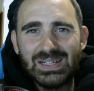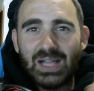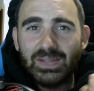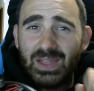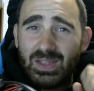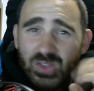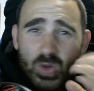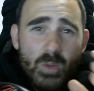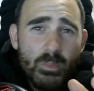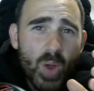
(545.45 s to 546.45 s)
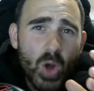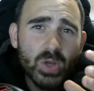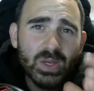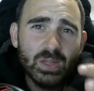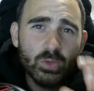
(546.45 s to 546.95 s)
Unless your
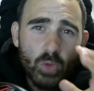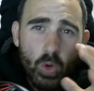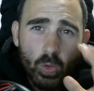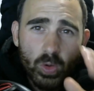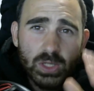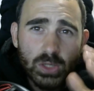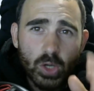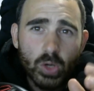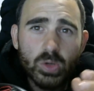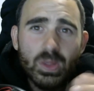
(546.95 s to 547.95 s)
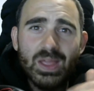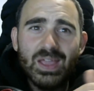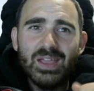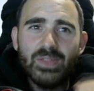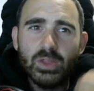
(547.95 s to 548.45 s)
opponent is already low,
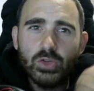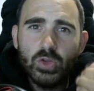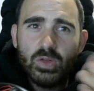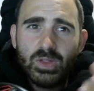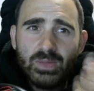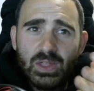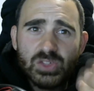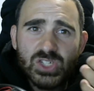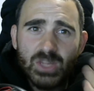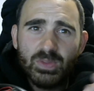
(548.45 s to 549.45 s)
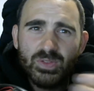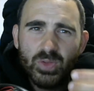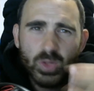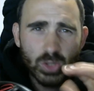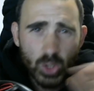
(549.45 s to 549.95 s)
then using these chips
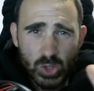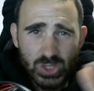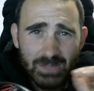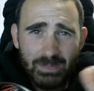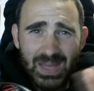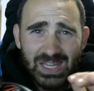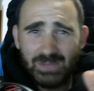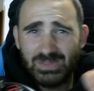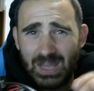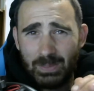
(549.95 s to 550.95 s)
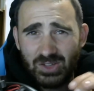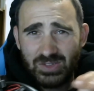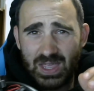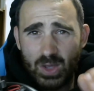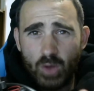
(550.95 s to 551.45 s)
for the low to medium damage
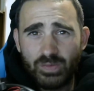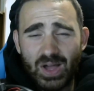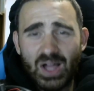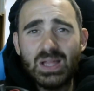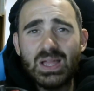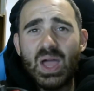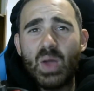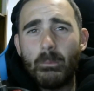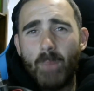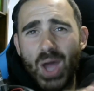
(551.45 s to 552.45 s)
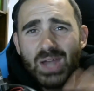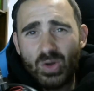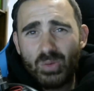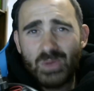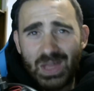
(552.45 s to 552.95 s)
they offer might
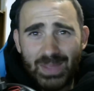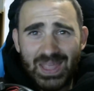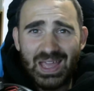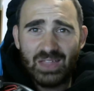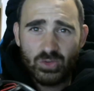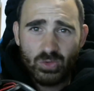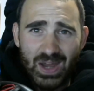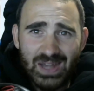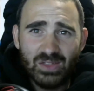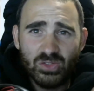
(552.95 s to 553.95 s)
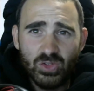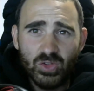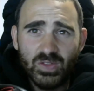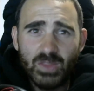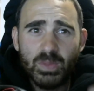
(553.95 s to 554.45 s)
not be as great as
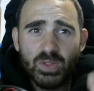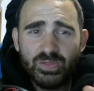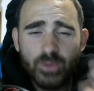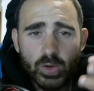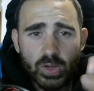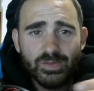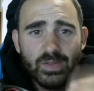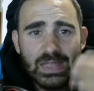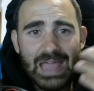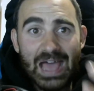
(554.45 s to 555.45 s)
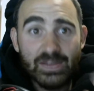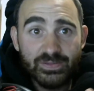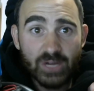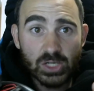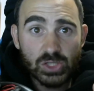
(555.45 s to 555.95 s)
using them as fodder for the add
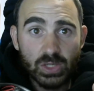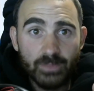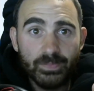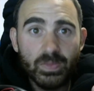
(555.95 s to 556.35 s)
function.